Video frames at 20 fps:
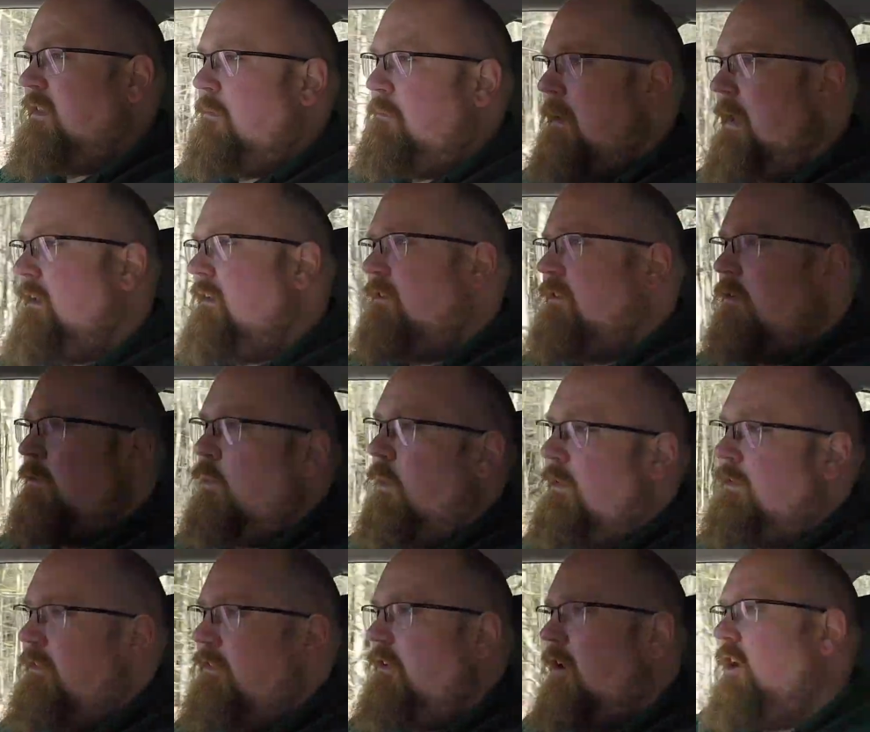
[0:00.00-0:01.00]
the bass on
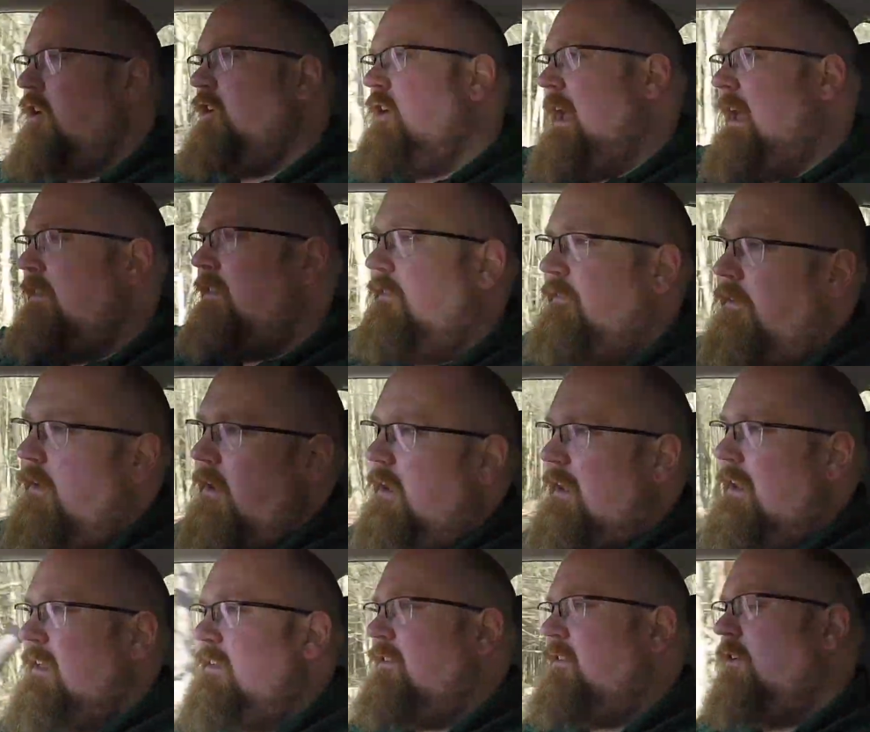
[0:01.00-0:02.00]
one side, you had the
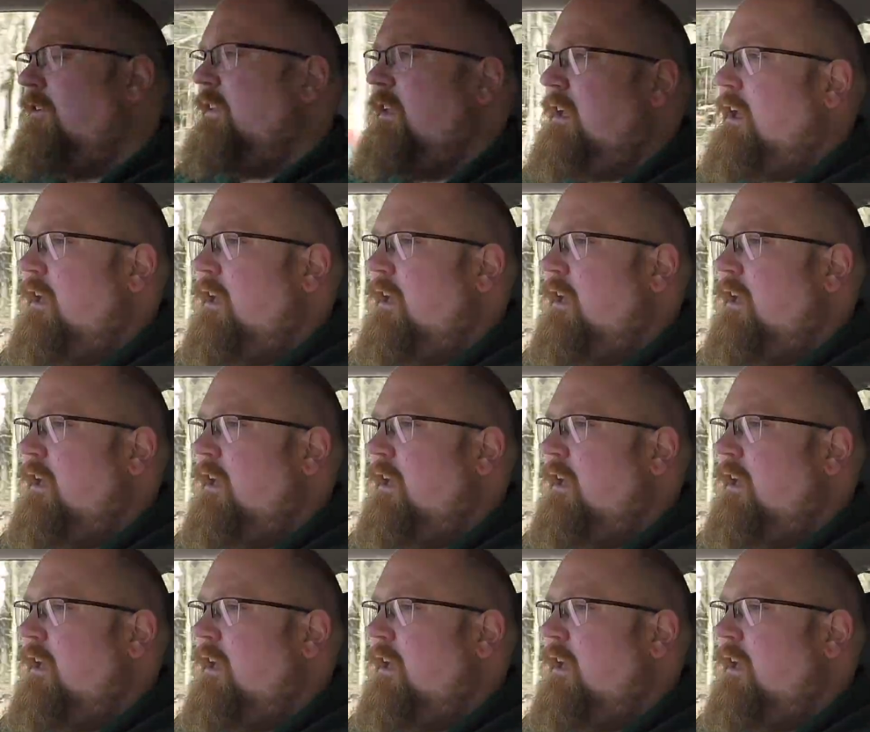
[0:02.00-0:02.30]
violins on the